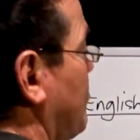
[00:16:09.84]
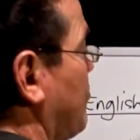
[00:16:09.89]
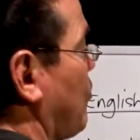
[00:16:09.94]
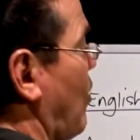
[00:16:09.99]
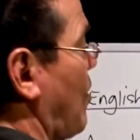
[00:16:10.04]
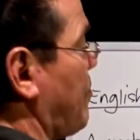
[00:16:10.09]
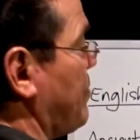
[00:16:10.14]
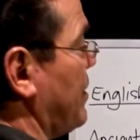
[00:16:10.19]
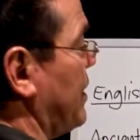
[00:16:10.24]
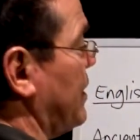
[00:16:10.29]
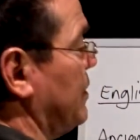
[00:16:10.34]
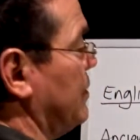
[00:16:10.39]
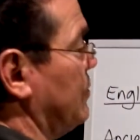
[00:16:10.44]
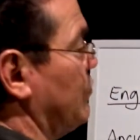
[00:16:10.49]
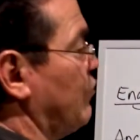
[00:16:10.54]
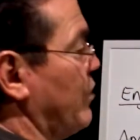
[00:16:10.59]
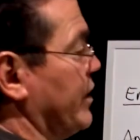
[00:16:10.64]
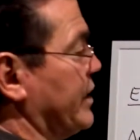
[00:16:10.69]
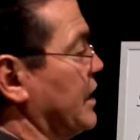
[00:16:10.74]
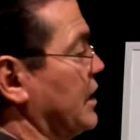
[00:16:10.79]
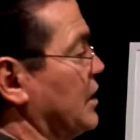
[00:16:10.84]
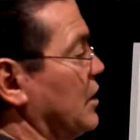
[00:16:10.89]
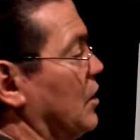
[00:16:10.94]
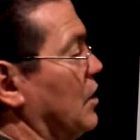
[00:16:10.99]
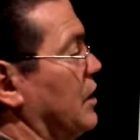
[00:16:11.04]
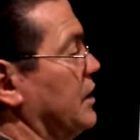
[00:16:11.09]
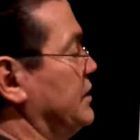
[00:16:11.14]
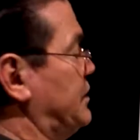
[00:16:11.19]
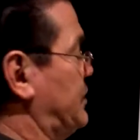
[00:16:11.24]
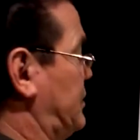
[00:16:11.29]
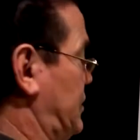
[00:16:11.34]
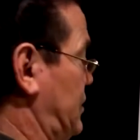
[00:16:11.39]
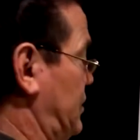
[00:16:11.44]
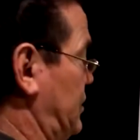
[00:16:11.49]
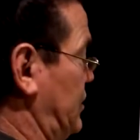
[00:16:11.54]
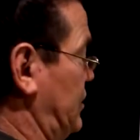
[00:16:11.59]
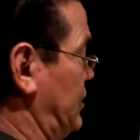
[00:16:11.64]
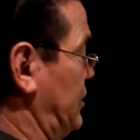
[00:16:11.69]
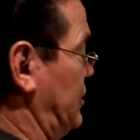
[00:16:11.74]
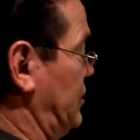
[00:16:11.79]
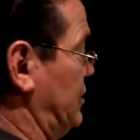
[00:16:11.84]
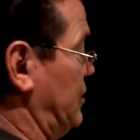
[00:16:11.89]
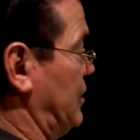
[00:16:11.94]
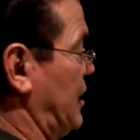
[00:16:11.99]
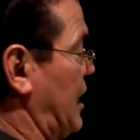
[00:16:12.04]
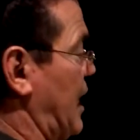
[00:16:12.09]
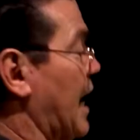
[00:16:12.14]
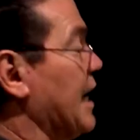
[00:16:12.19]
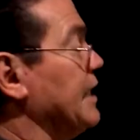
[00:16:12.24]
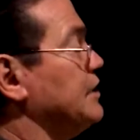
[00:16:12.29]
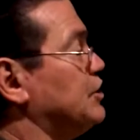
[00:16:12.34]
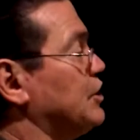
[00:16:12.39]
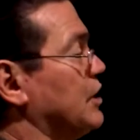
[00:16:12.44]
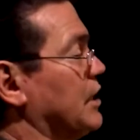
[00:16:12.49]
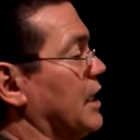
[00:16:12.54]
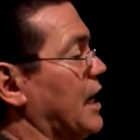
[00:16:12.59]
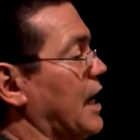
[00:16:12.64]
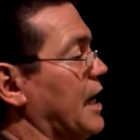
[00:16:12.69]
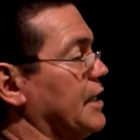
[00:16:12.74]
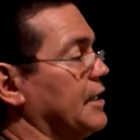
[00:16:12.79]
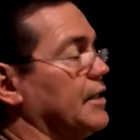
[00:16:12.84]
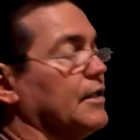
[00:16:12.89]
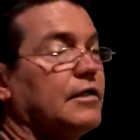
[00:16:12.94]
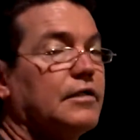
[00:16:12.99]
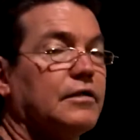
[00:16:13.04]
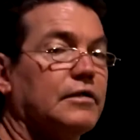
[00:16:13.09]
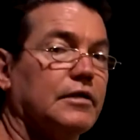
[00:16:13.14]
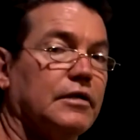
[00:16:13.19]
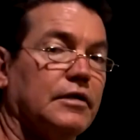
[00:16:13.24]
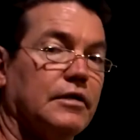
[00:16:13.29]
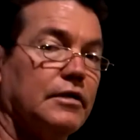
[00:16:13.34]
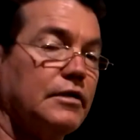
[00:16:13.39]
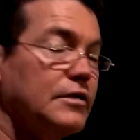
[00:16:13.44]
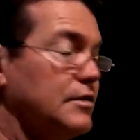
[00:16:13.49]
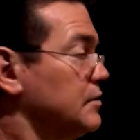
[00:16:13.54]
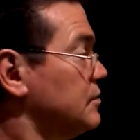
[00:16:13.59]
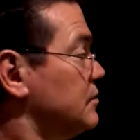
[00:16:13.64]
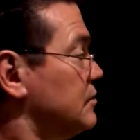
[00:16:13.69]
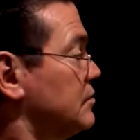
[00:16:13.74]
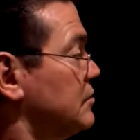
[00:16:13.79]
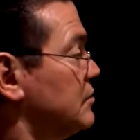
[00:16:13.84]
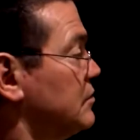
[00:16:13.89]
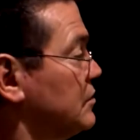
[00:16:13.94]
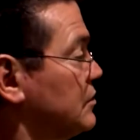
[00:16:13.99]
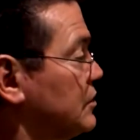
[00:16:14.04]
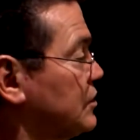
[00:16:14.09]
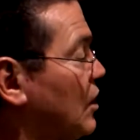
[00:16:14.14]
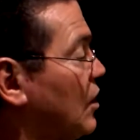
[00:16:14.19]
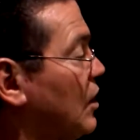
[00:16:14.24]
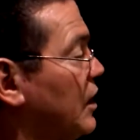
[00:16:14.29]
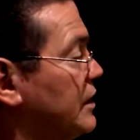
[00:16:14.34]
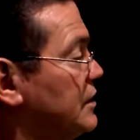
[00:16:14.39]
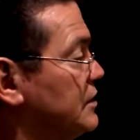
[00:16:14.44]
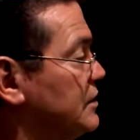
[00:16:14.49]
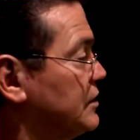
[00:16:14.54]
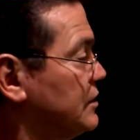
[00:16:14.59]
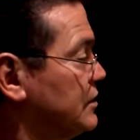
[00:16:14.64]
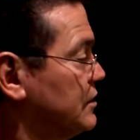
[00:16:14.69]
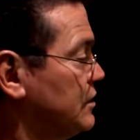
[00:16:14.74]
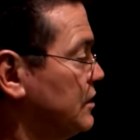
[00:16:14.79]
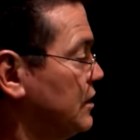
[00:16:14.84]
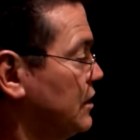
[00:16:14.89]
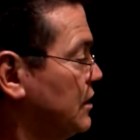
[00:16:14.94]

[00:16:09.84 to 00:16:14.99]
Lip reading: proper recognised ancient Latin signs,